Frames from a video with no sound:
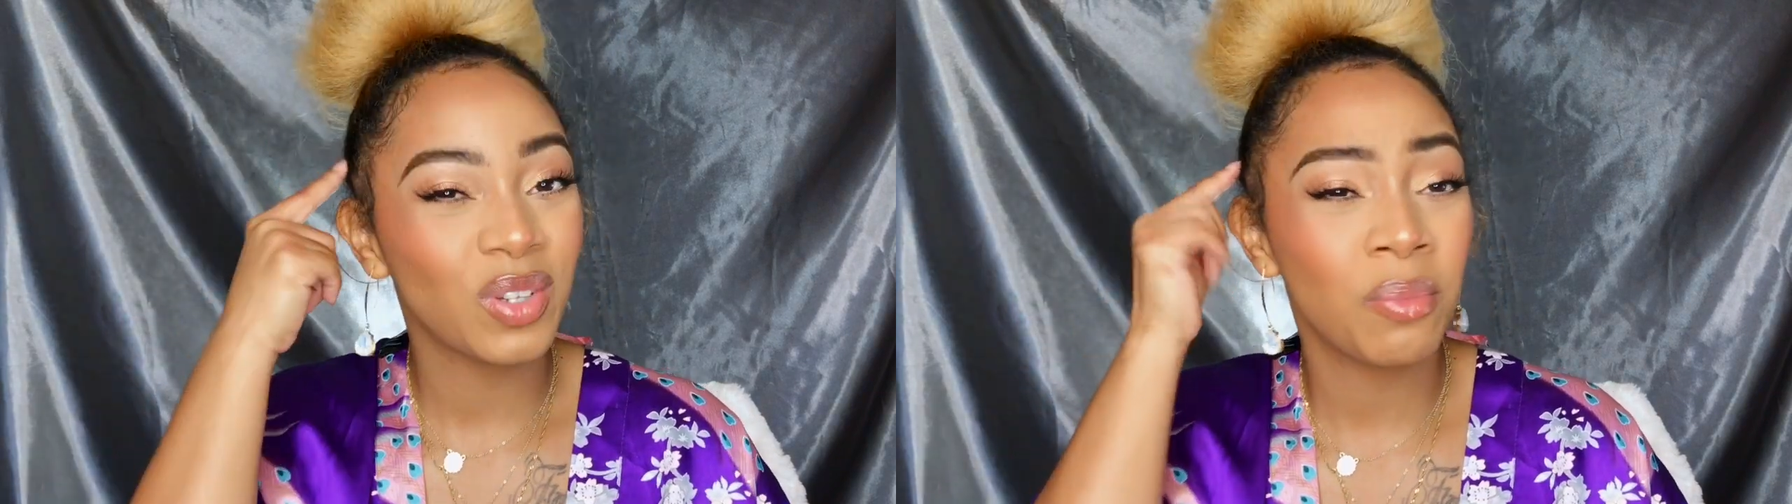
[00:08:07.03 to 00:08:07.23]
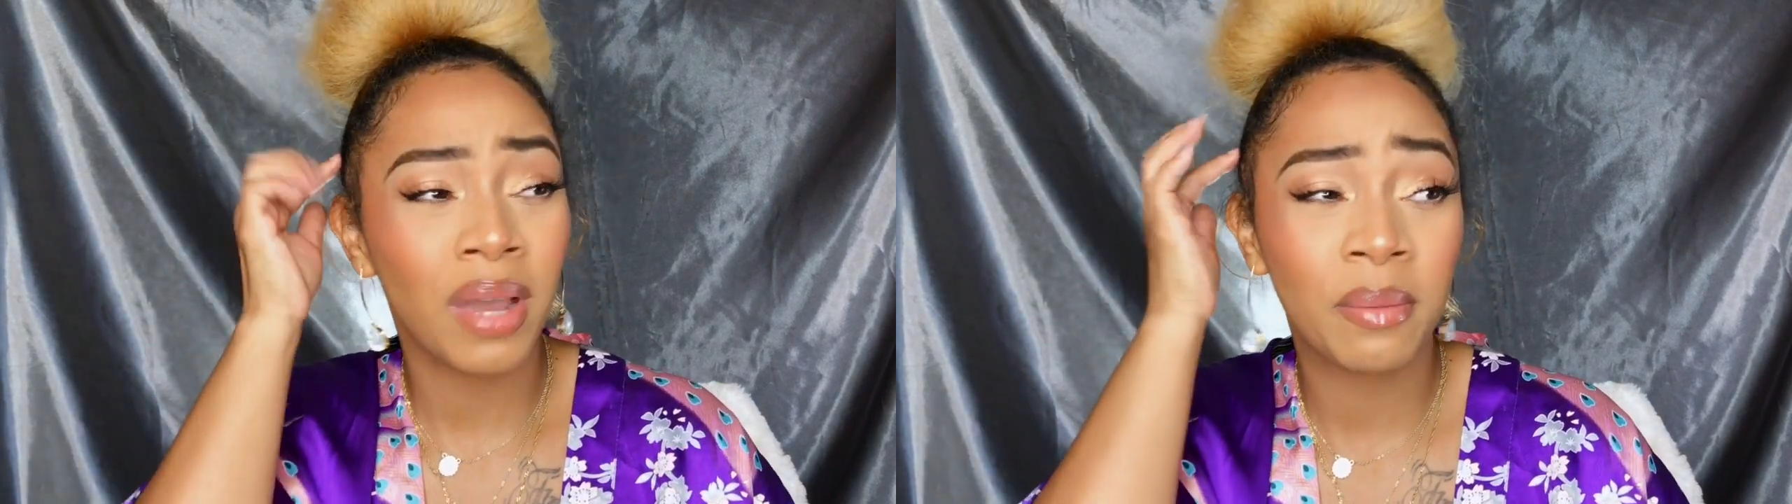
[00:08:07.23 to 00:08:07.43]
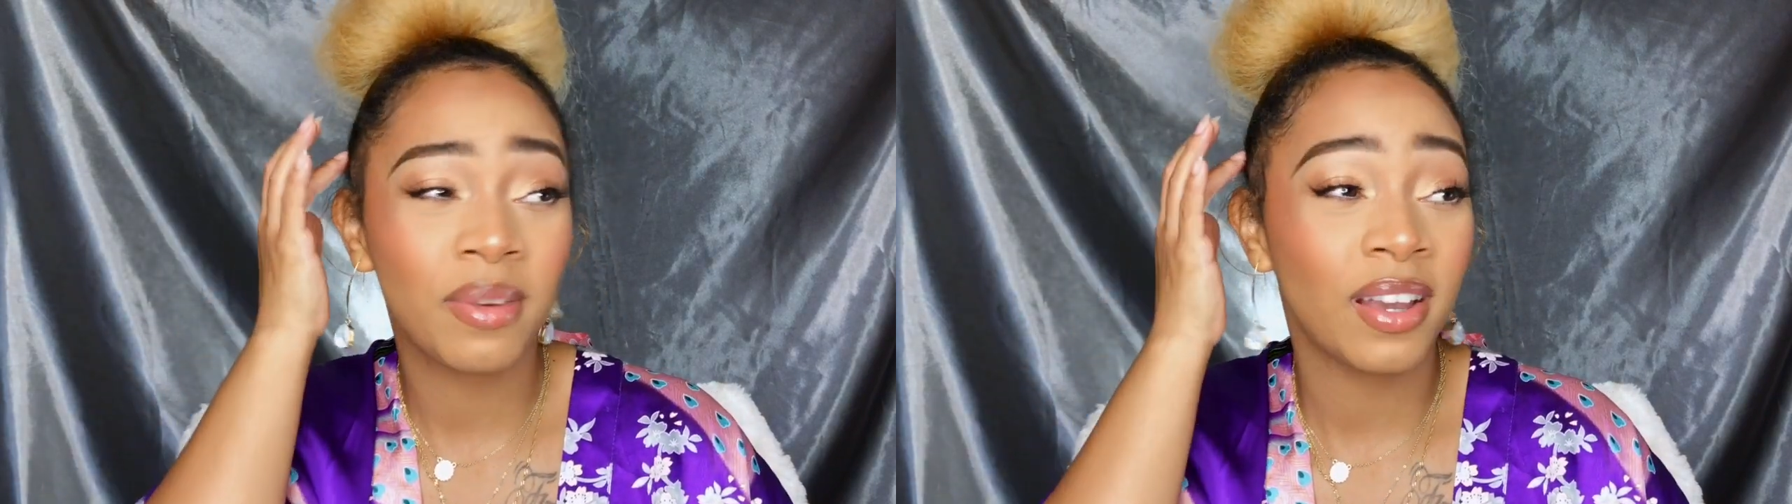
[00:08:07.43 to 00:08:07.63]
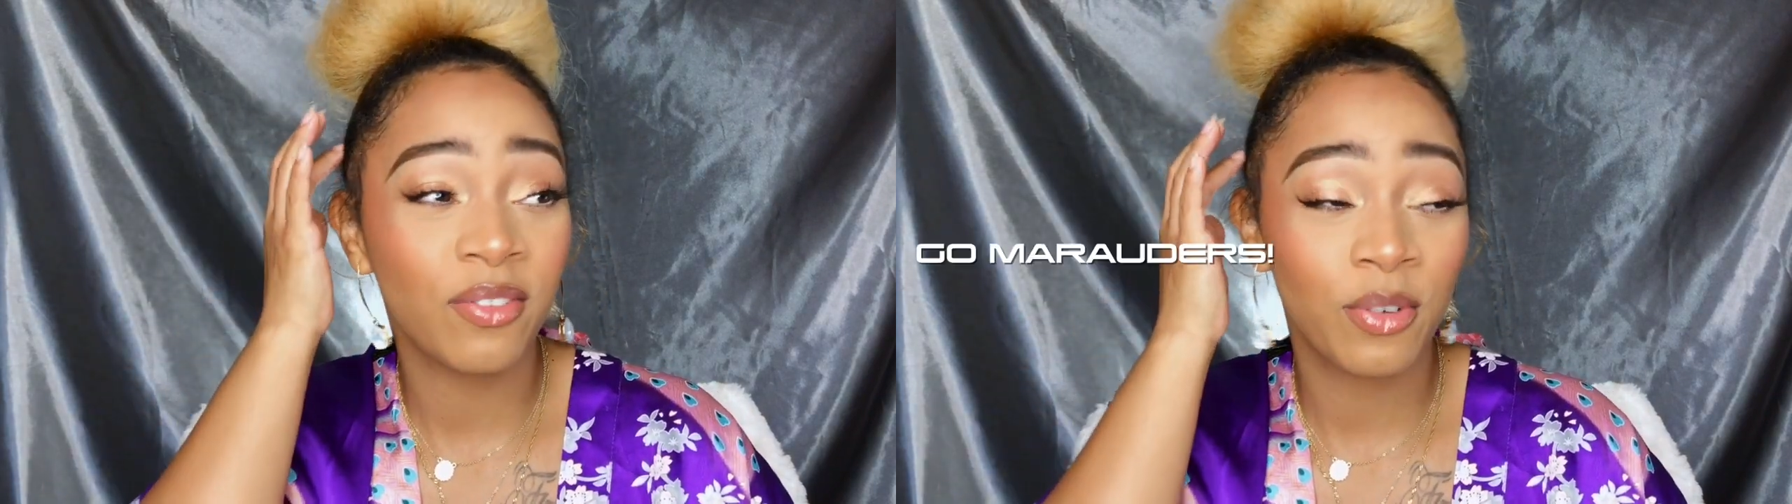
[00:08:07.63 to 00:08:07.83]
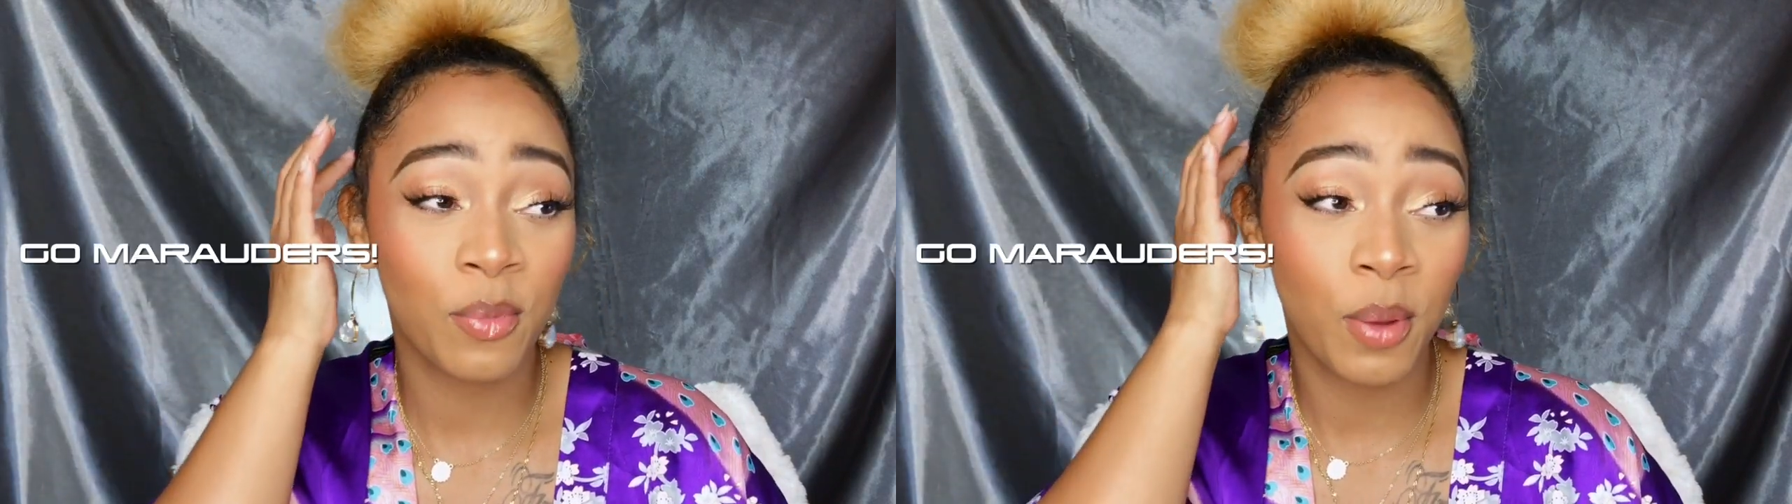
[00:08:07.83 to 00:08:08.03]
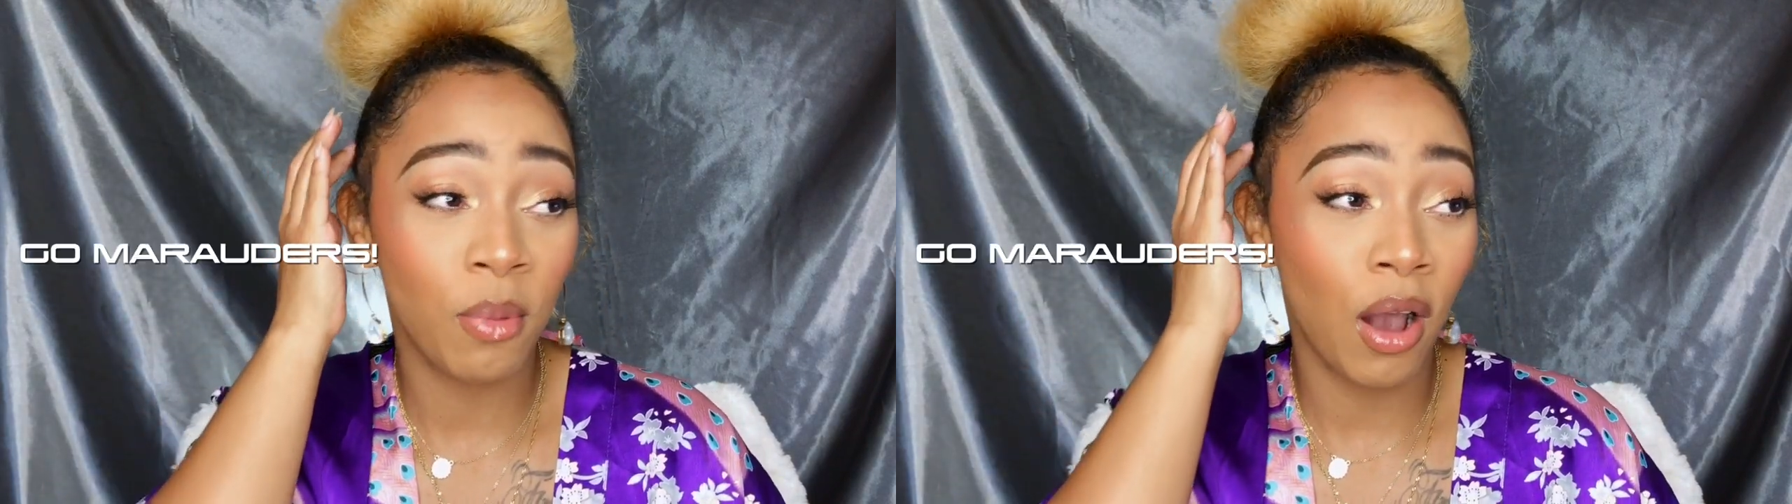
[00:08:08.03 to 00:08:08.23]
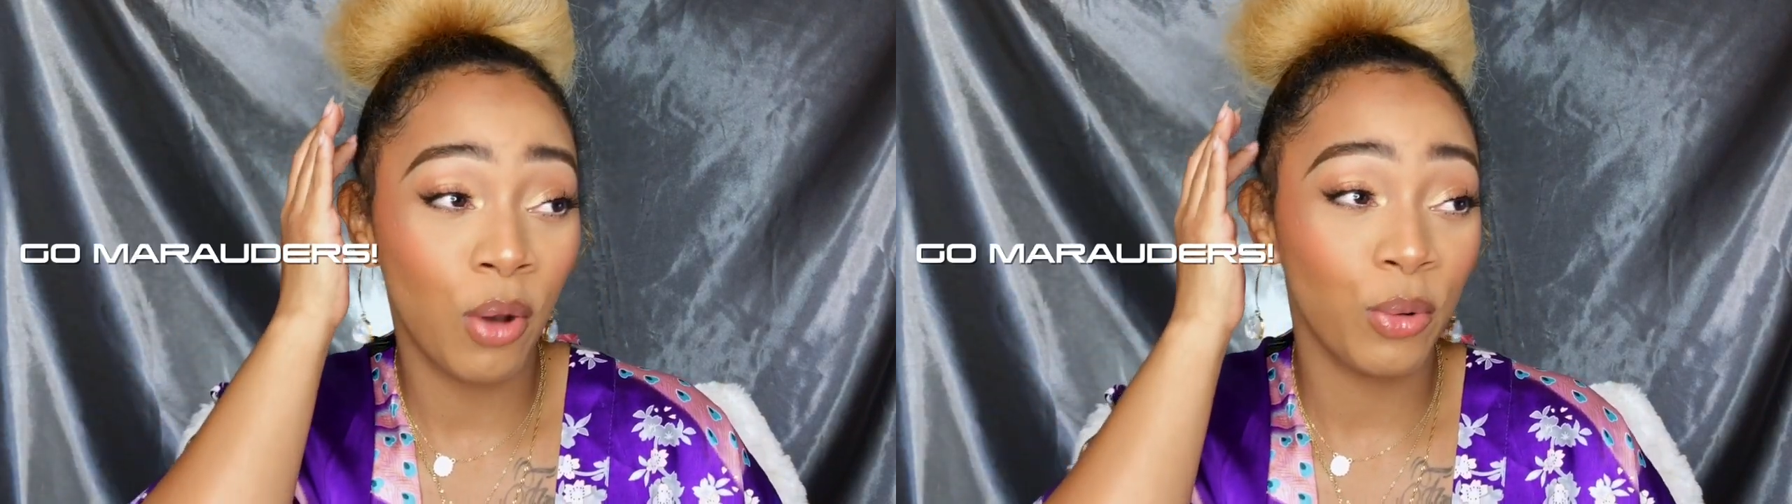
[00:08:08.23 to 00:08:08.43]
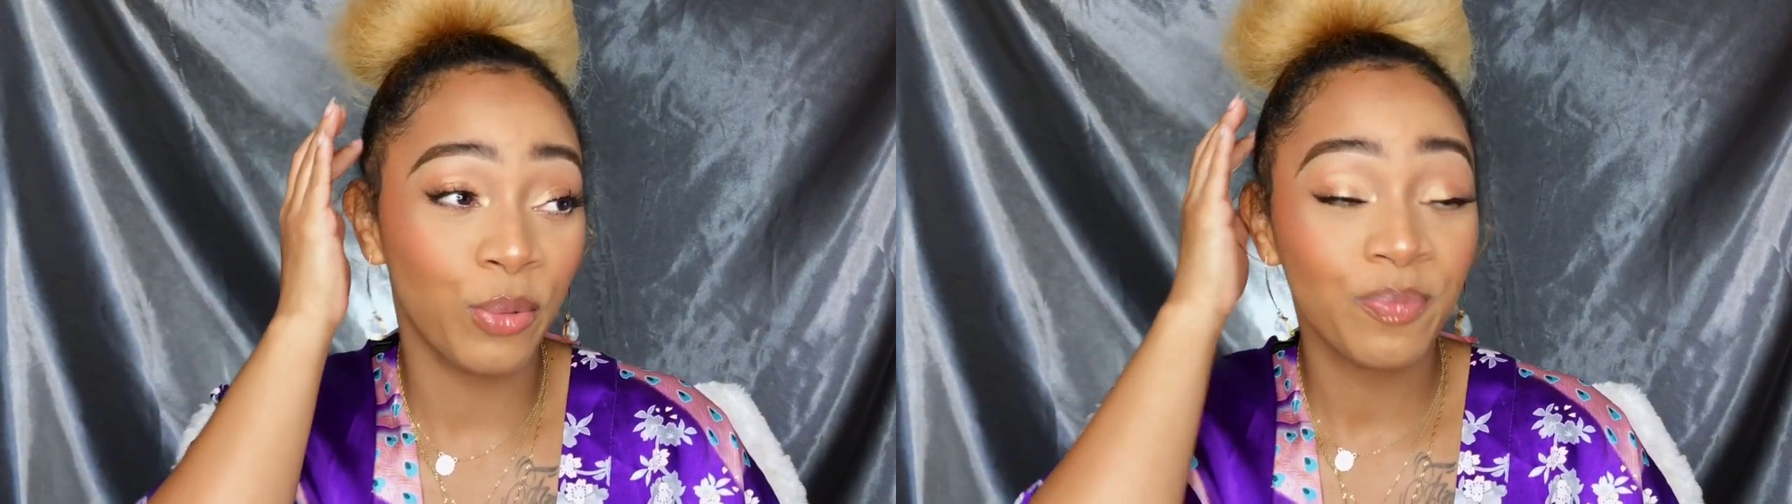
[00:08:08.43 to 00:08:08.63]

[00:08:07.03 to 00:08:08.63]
Don't mind me, I'm from Oahu.